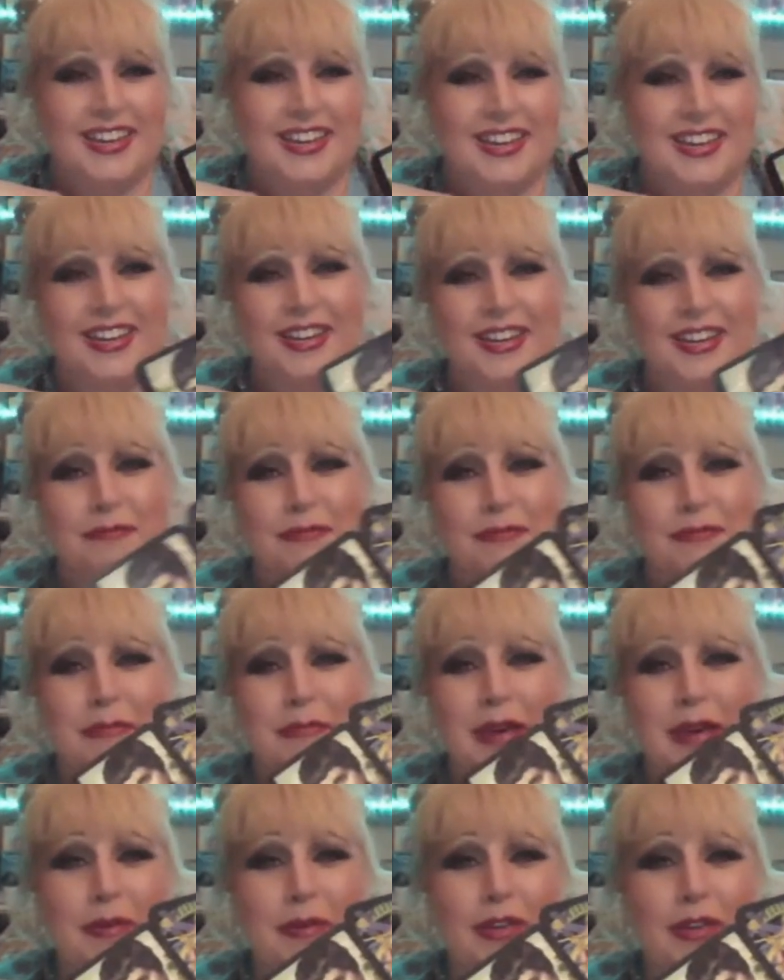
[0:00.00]
Maybe you've
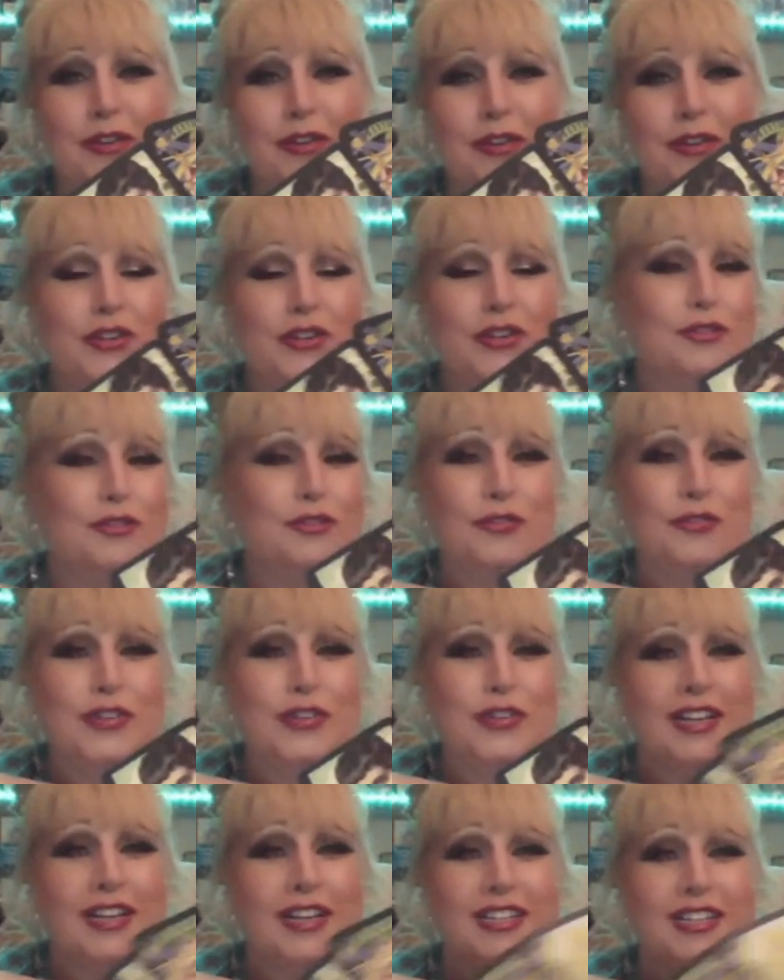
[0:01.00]
just all of a sudden
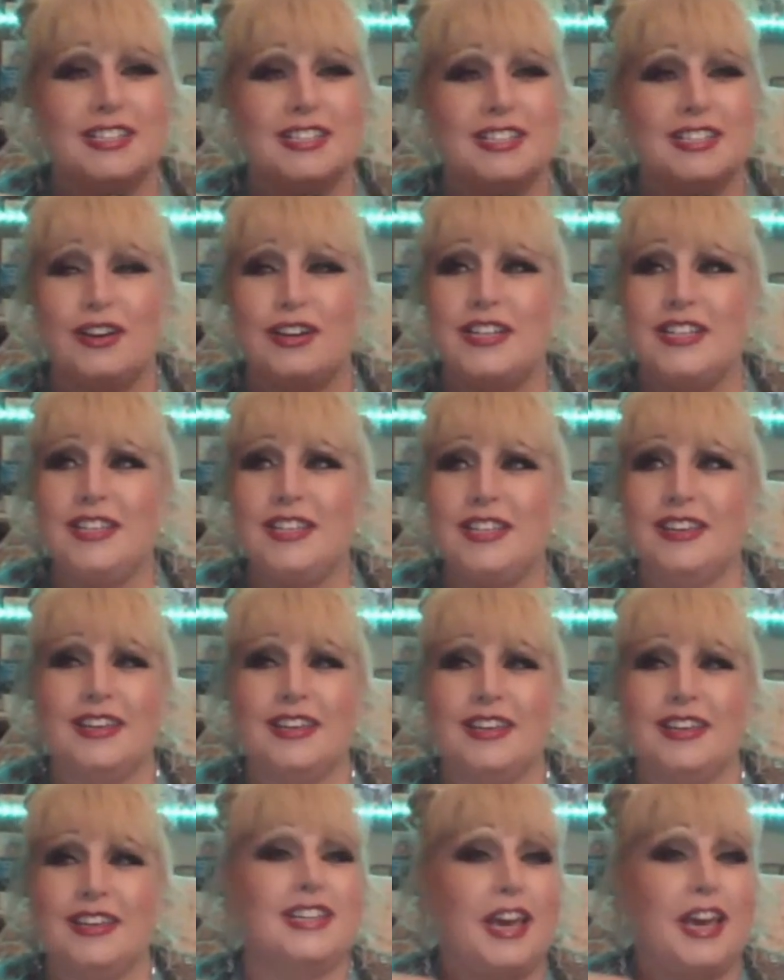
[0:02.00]
decided that you're going to
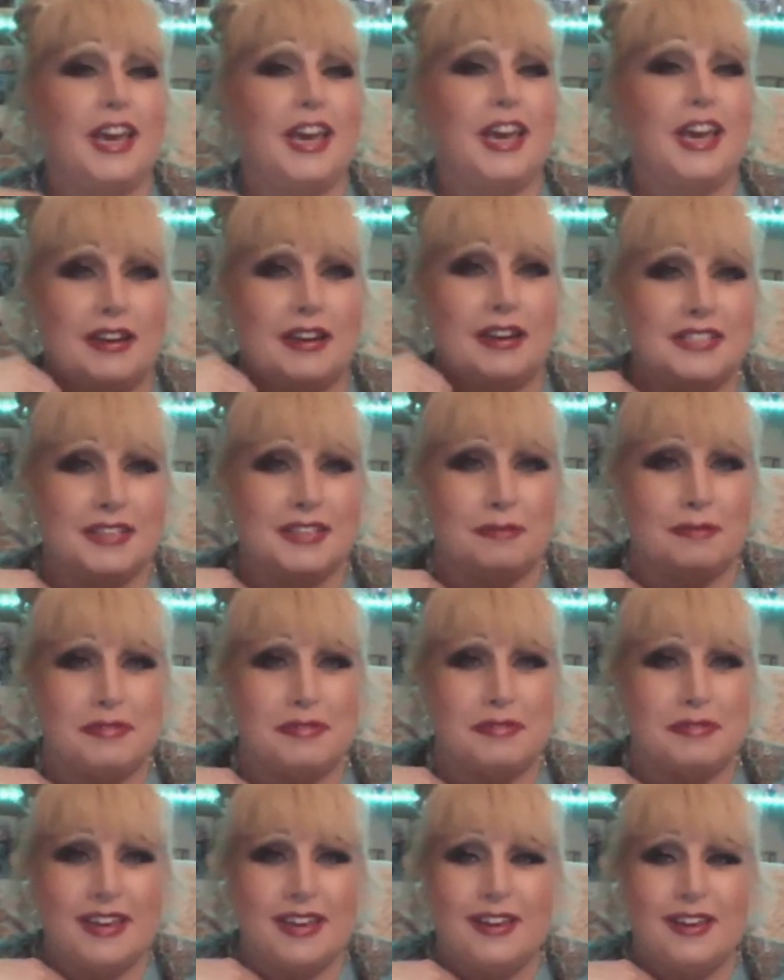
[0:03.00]
decorate something,
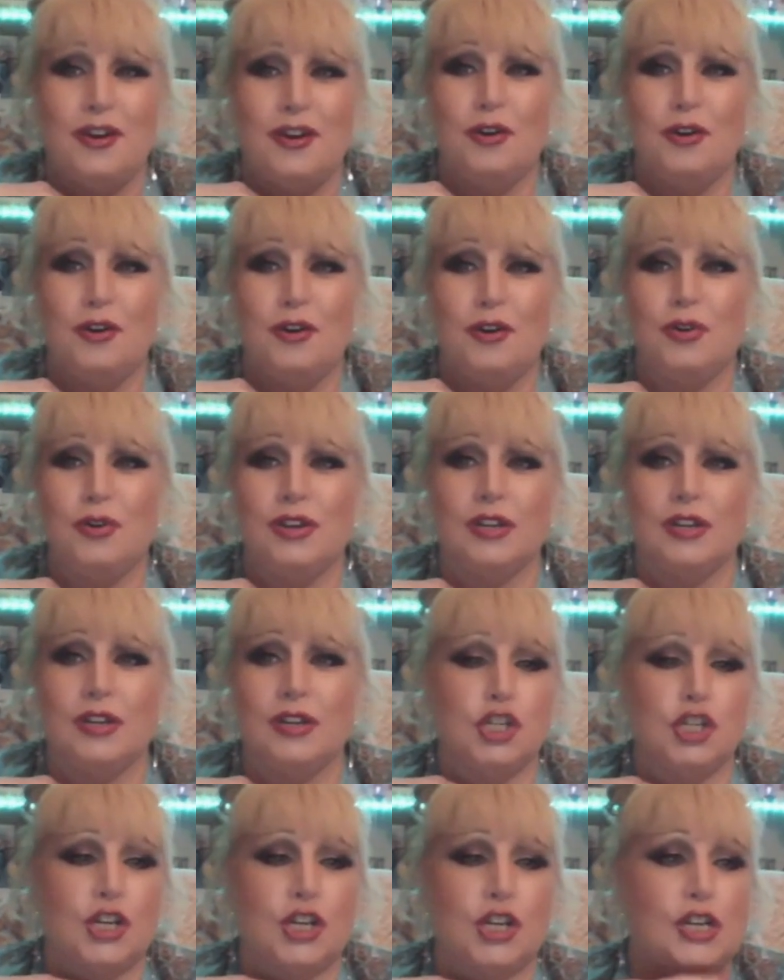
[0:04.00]
or you're going to change
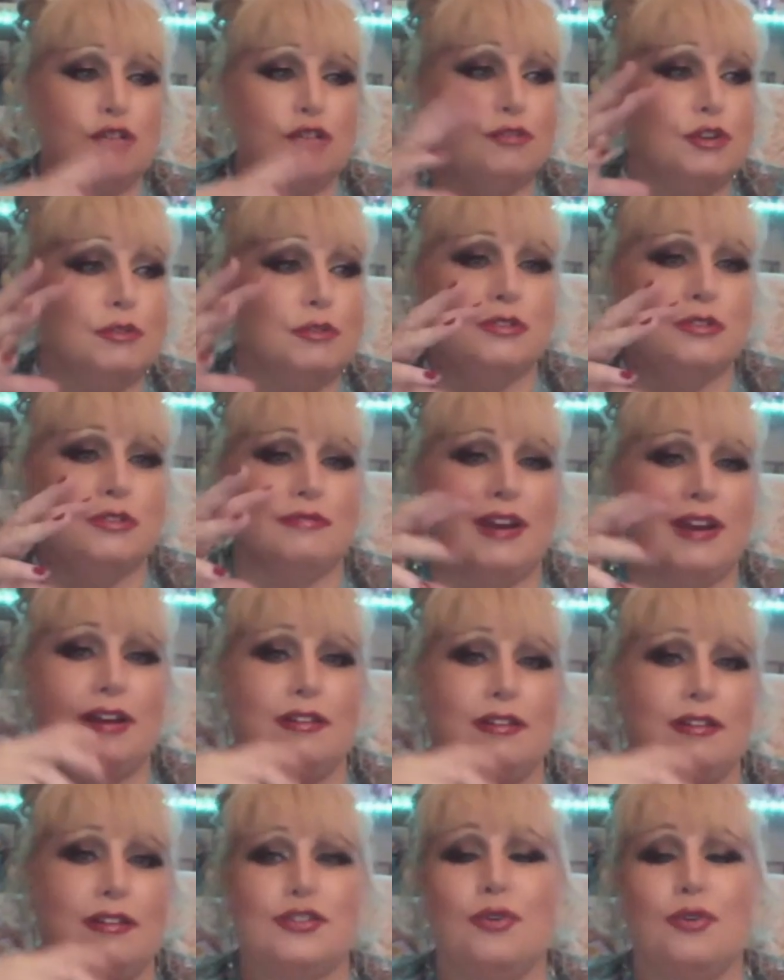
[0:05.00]
rooms around,
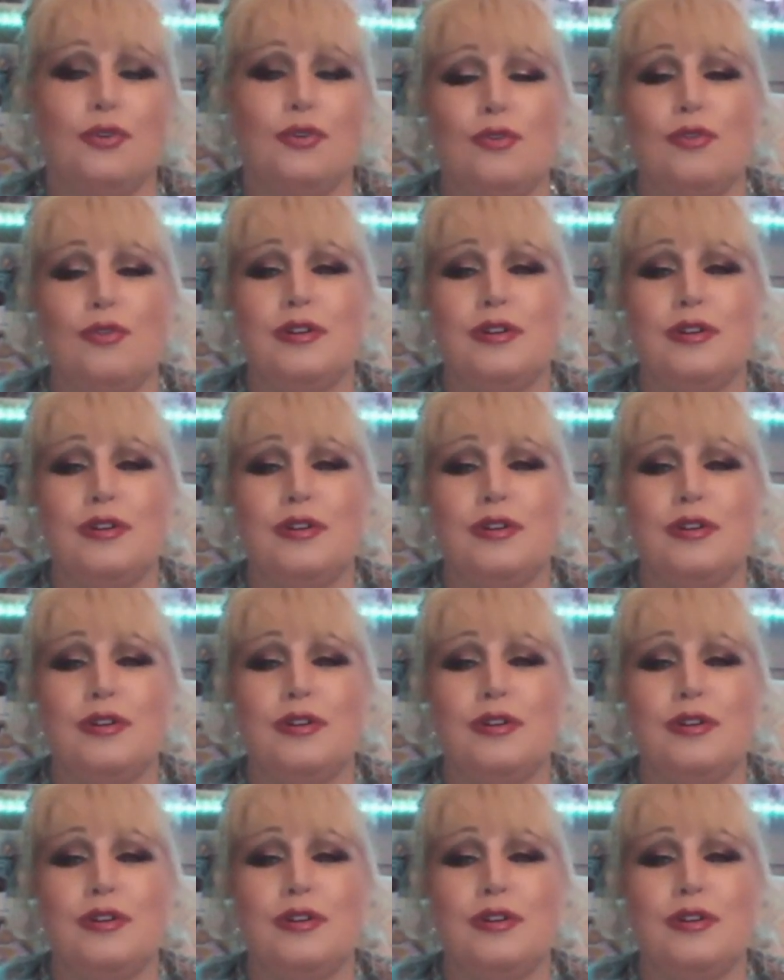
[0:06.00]
or,